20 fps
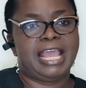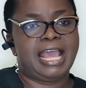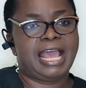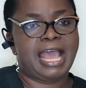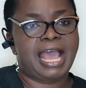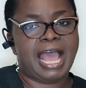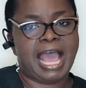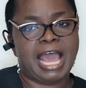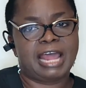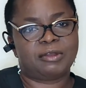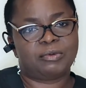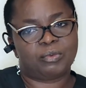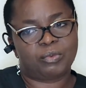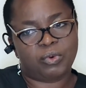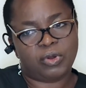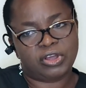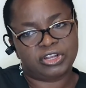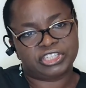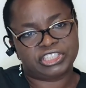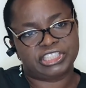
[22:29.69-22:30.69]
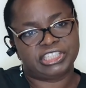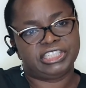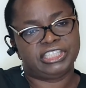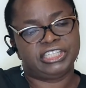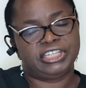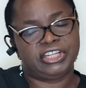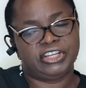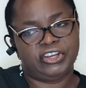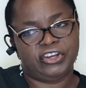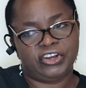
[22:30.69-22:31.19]
hand
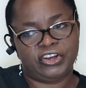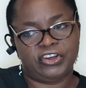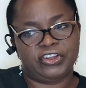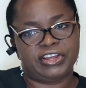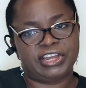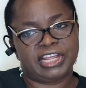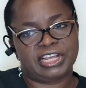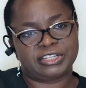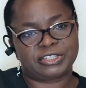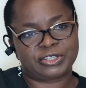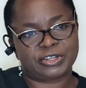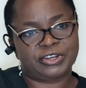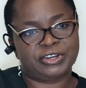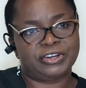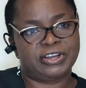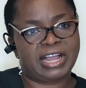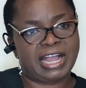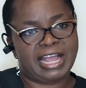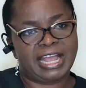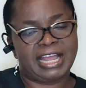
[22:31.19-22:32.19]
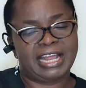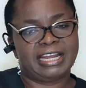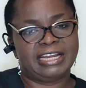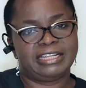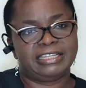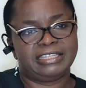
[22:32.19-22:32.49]
washing on their scorecard,